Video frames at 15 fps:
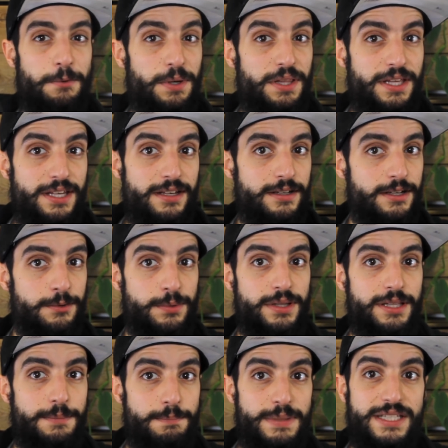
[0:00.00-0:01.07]
It
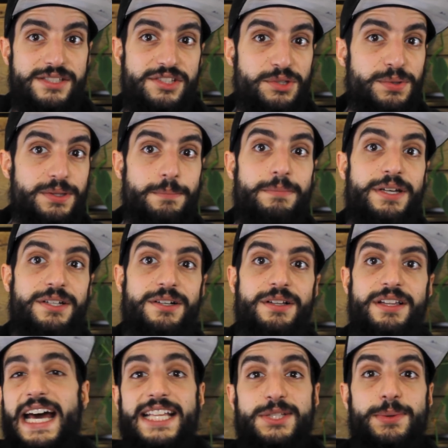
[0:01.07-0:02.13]
really meets you in the
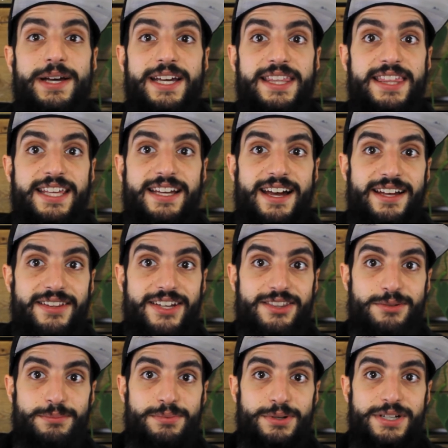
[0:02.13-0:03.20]
middle. That's why I think I like
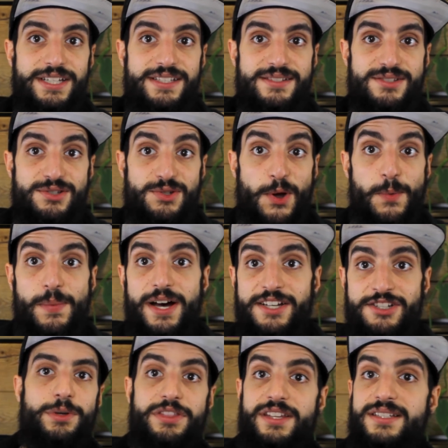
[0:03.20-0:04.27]
the Breeze so
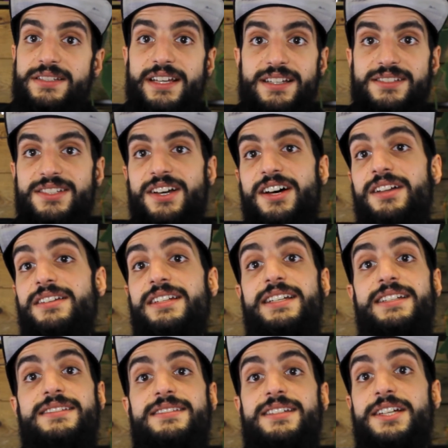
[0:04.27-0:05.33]
much. With this nic salt,
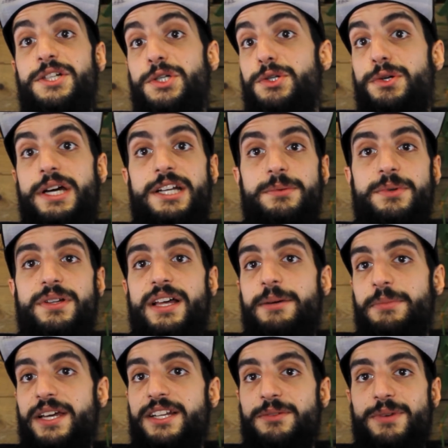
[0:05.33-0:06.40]
it's incredible.
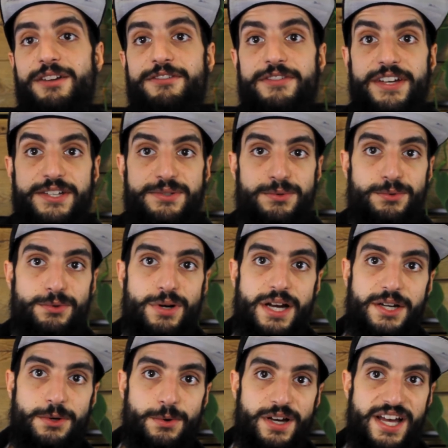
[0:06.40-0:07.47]
I'm getting my fix
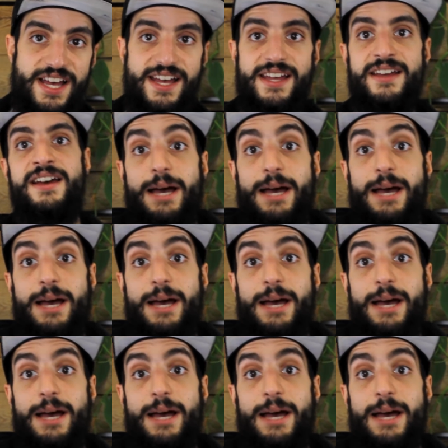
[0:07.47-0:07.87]
right away.